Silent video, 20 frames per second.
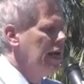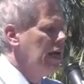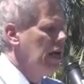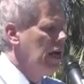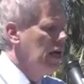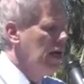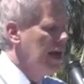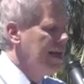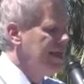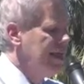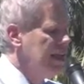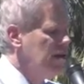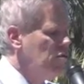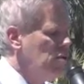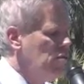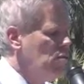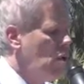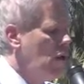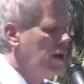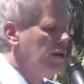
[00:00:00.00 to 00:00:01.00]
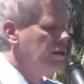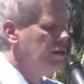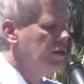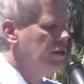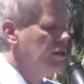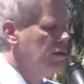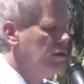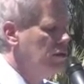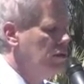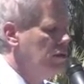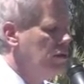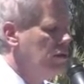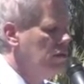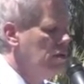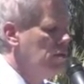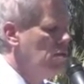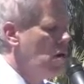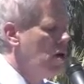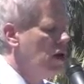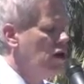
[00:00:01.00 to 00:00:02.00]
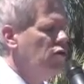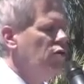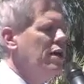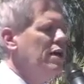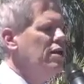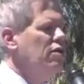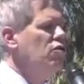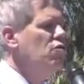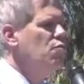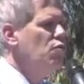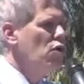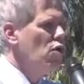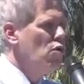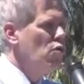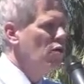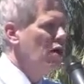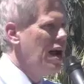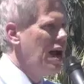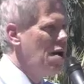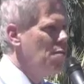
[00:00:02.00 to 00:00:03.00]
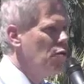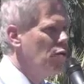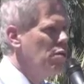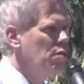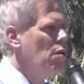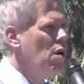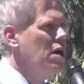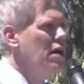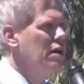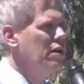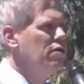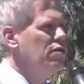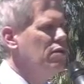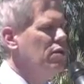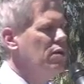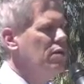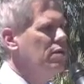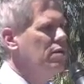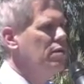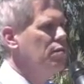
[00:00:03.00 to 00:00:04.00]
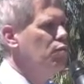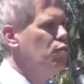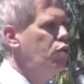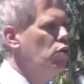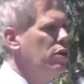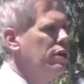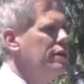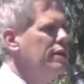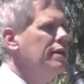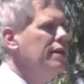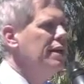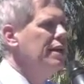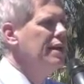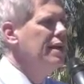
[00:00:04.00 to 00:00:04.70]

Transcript: I think we want to create a new program, or we want to put,